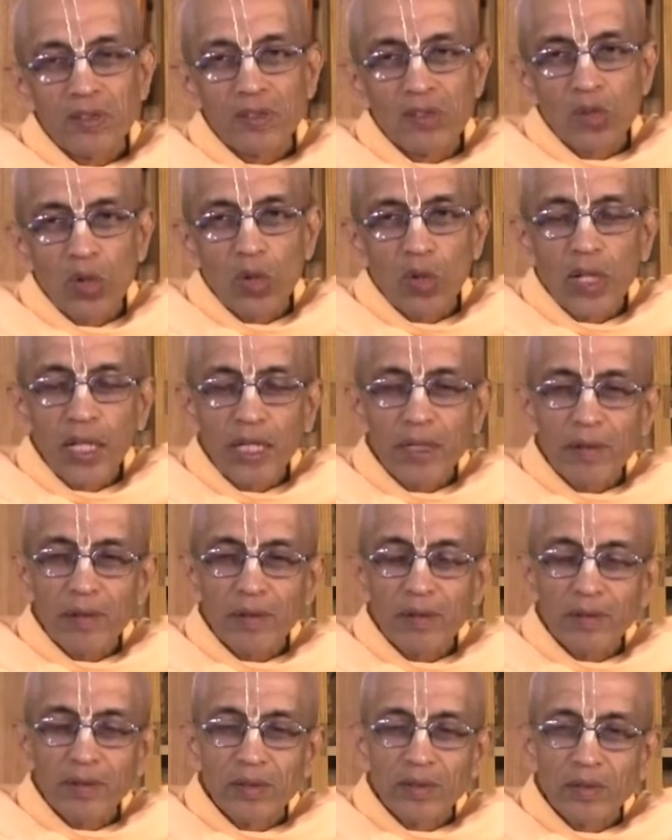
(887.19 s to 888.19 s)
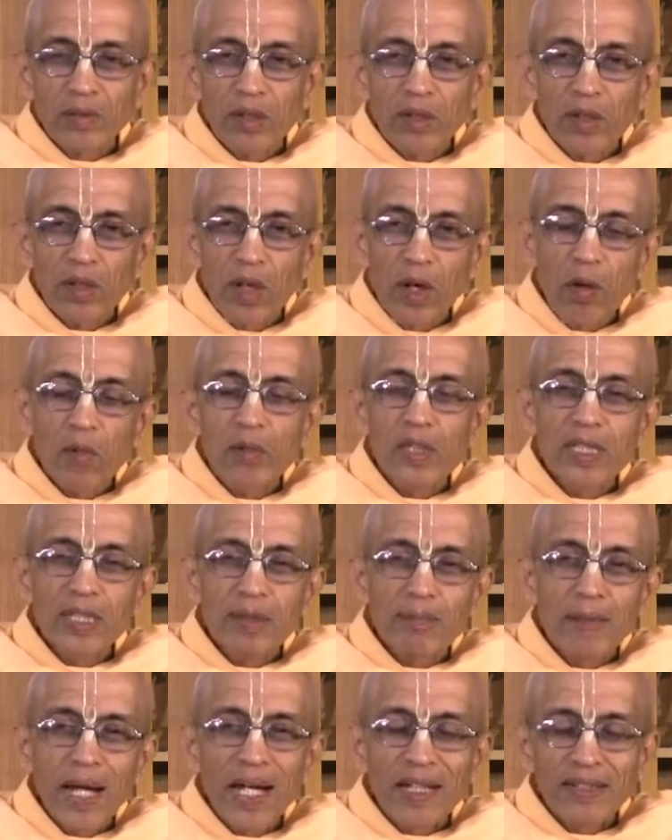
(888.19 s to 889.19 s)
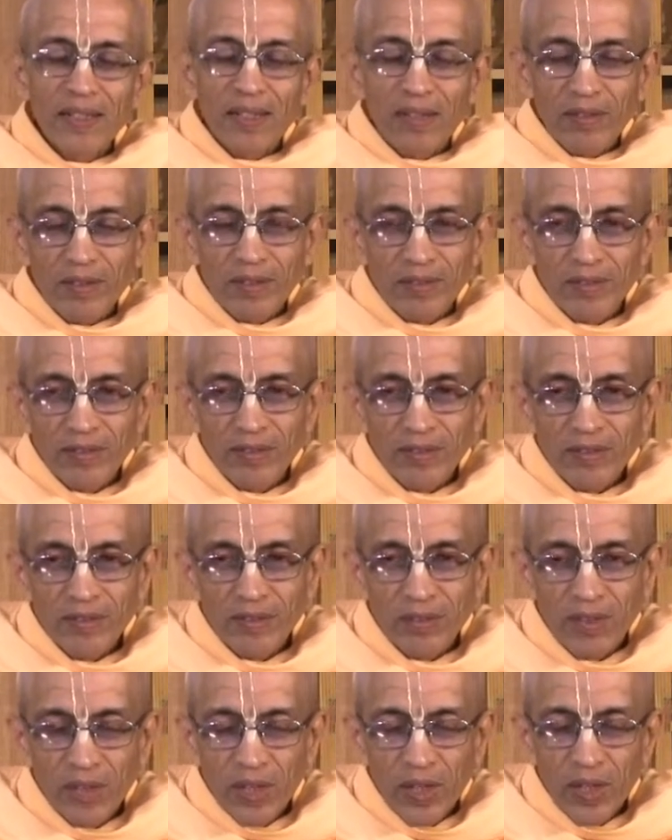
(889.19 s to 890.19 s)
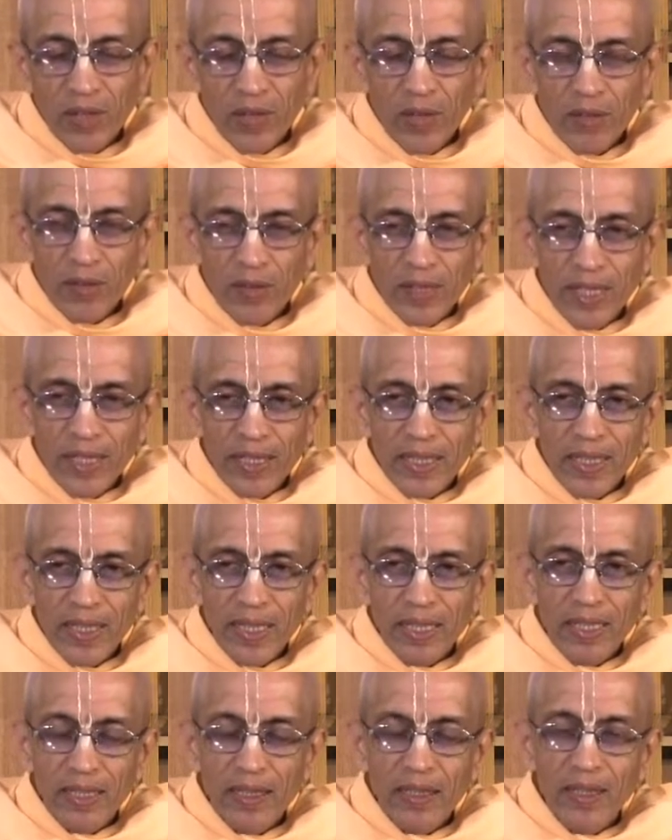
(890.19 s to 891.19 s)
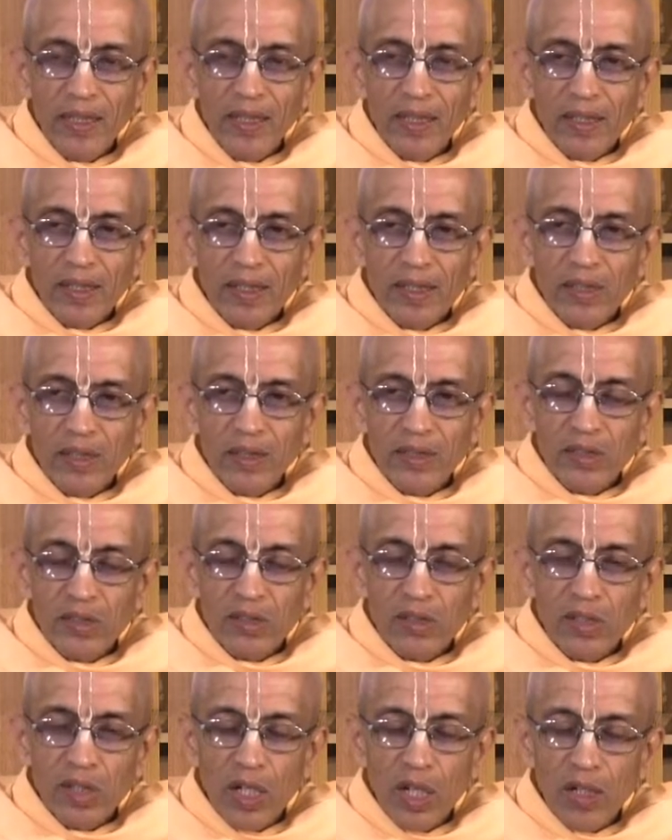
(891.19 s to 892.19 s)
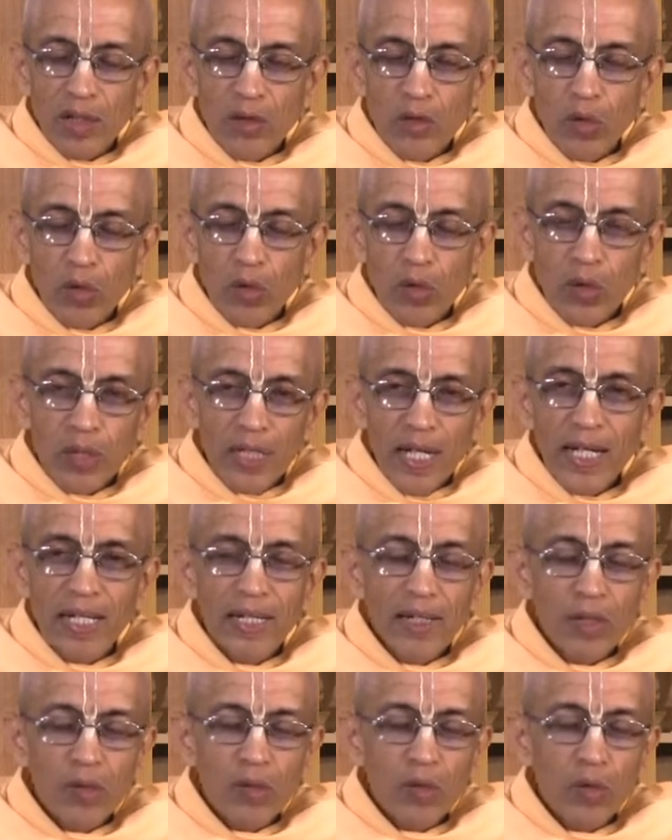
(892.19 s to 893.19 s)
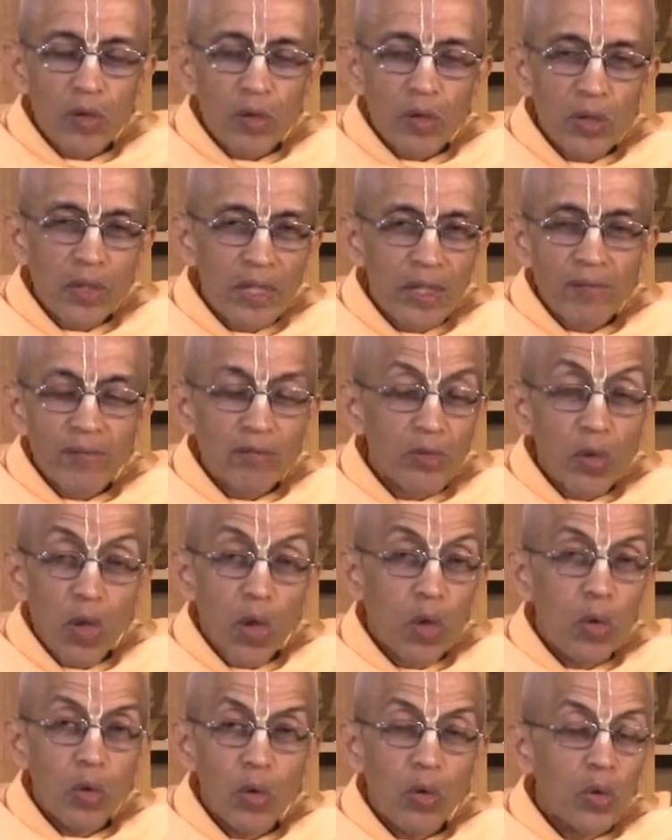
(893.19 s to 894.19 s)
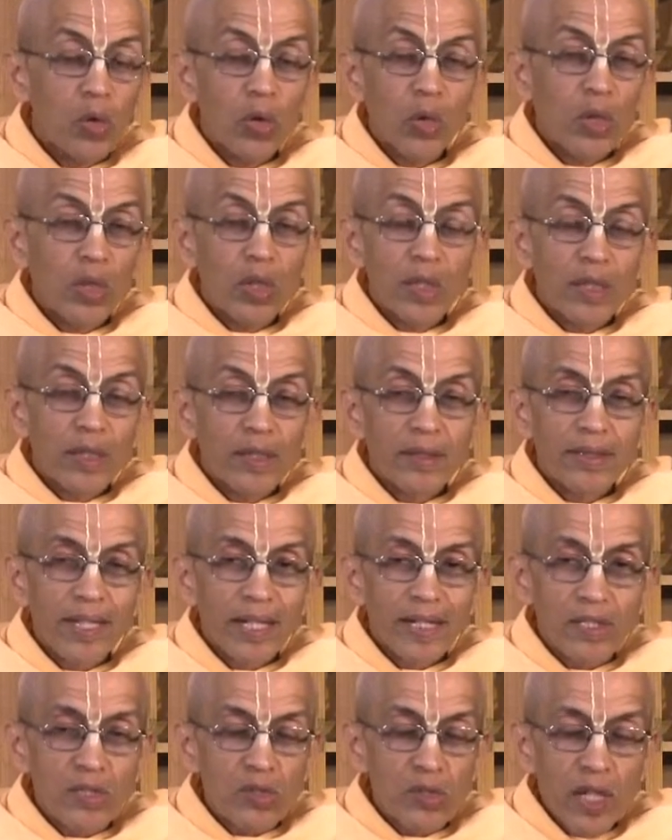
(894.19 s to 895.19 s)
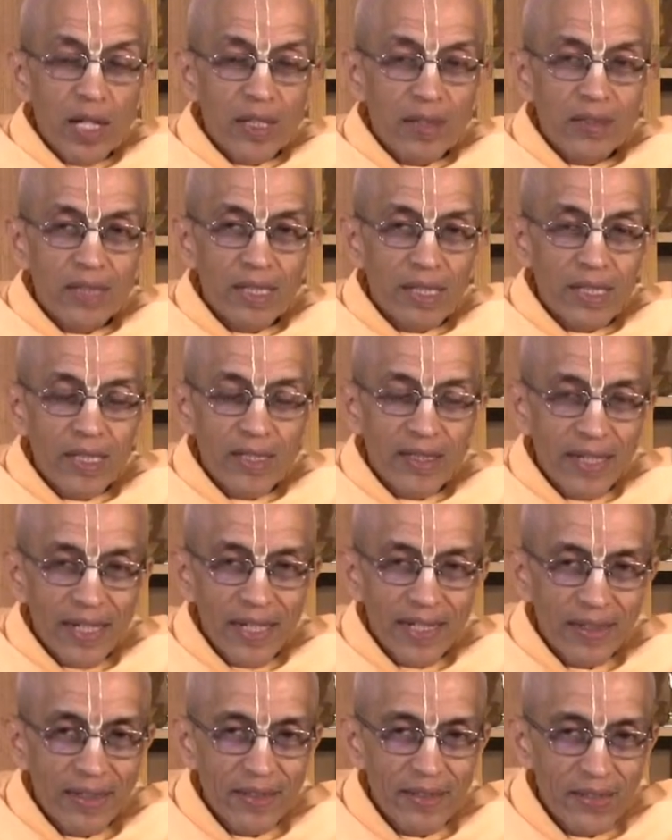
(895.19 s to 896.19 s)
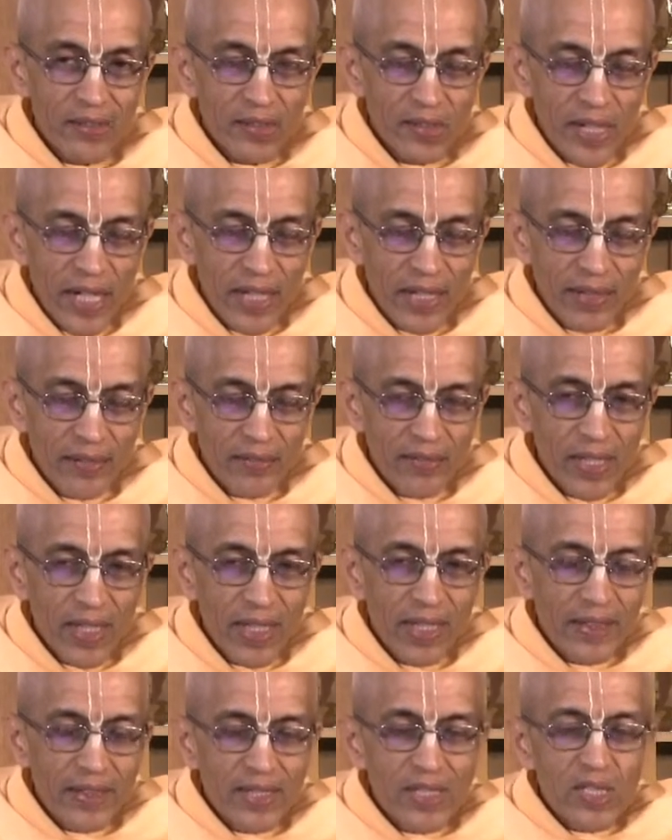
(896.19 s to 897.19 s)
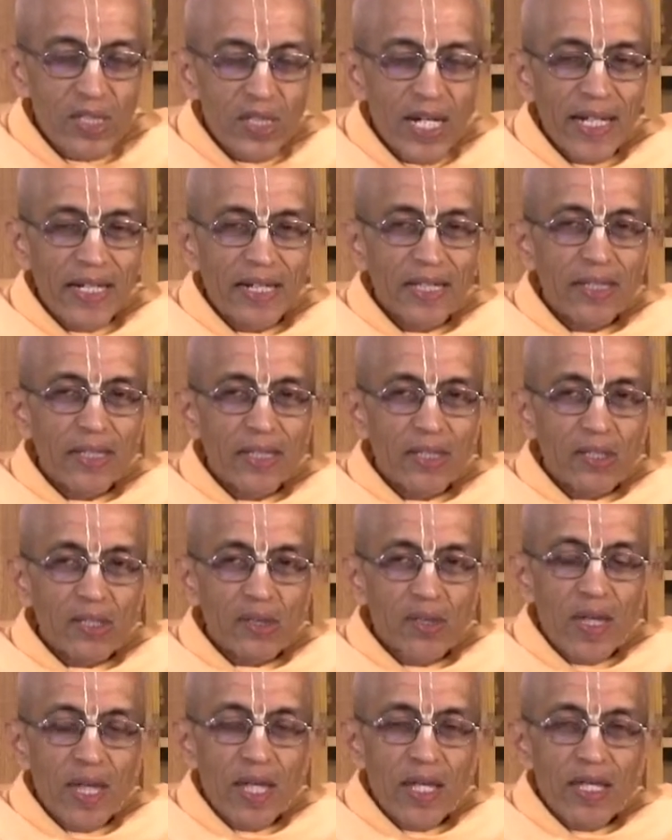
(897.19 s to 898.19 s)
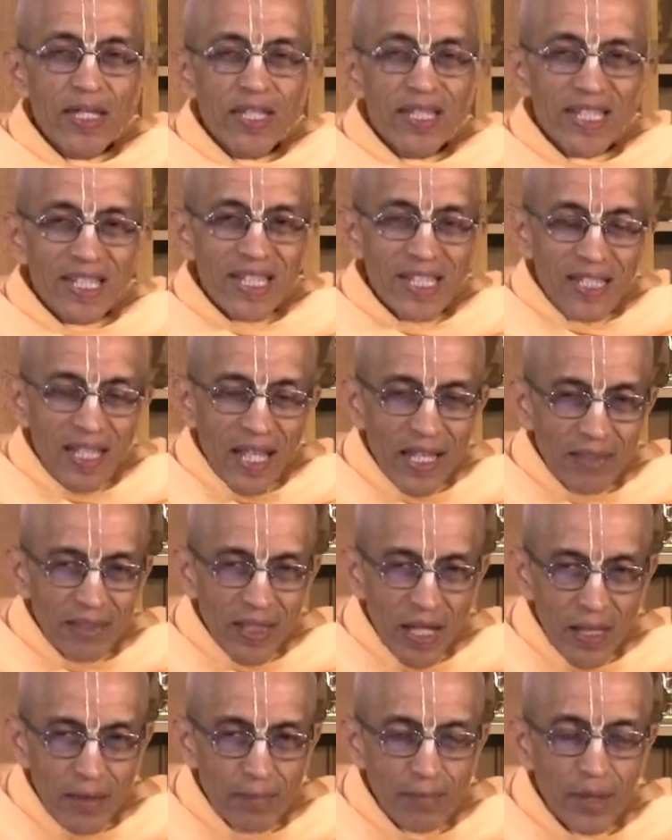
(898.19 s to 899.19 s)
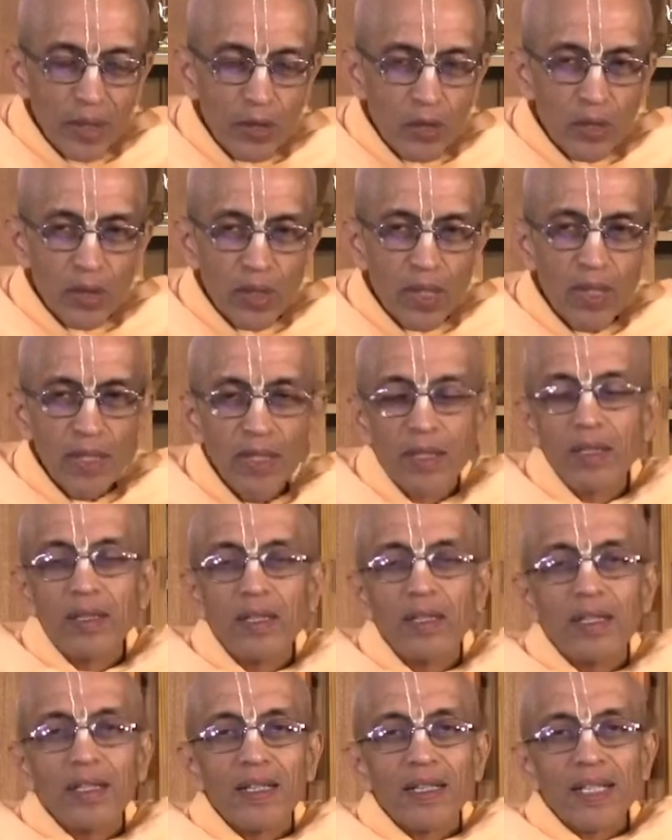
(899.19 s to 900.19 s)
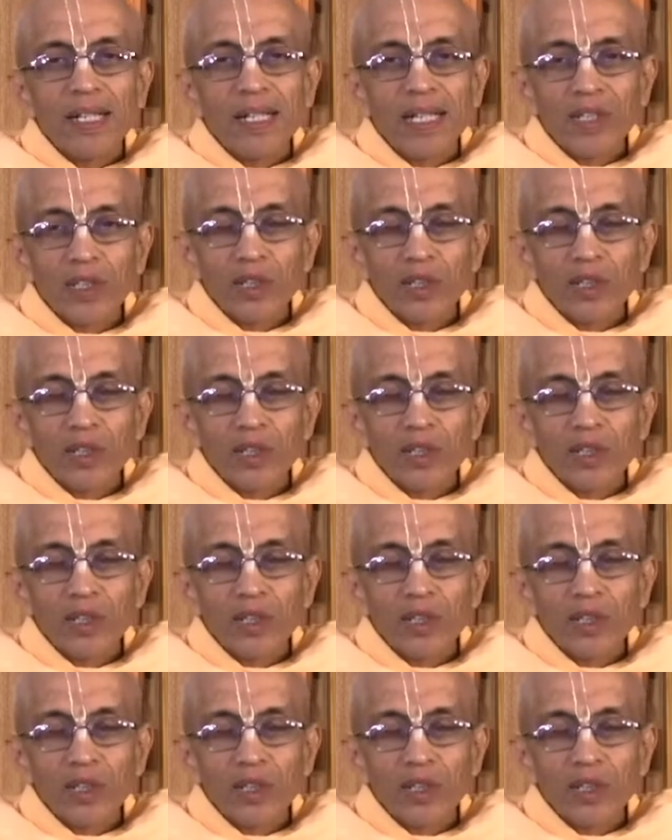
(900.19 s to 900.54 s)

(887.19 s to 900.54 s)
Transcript: So, like, how does it matter, you know, whether he is going to die or going to live? No, that is not the correct understanding. The understanding is in a dharma yuddha, a